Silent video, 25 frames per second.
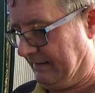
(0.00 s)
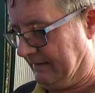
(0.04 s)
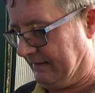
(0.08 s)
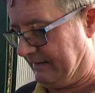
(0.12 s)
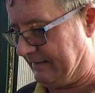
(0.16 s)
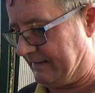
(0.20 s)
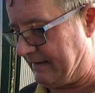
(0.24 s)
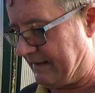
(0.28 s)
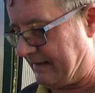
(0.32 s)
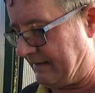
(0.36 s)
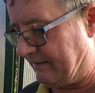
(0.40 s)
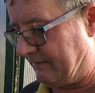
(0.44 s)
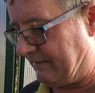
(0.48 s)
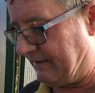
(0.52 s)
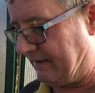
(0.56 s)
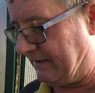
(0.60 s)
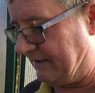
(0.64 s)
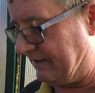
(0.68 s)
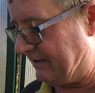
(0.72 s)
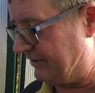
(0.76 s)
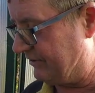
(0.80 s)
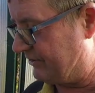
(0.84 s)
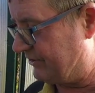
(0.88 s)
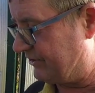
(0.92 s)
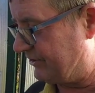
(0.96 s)
There
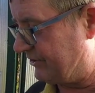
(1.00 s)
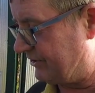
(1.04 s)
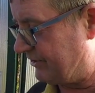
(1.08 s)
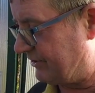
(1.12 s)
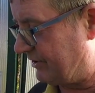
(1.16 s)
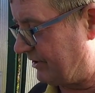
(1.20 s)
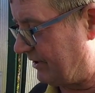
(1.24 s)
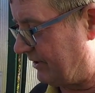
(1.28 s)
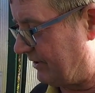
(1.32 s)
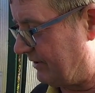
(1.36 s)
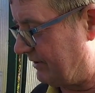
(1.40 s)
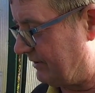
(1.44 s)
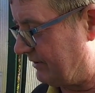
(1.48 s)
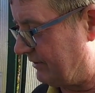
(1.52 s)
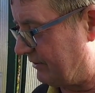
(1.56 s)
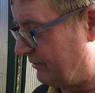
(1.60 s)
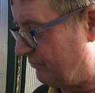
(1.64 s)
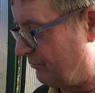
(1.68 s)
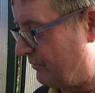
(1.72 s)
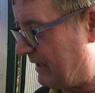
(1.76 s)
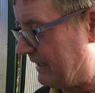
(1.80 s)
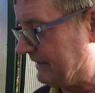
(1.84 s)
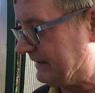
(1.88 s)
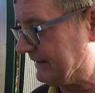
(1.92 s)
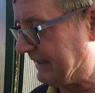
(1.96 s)
is the
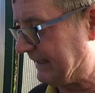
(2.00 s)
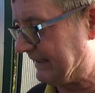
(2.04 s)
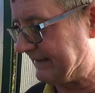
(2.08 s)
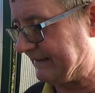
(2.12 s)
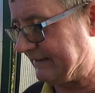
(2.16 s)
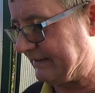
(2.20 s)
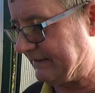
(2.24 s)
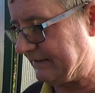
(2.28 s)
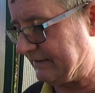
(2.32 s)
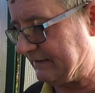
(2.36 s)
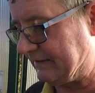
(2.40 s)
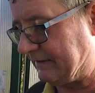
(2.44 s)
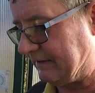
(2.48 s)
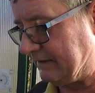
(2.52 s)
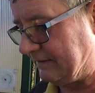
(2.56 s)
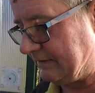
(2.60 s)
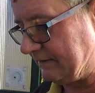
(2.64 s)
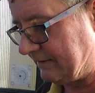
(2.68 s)
Redlander.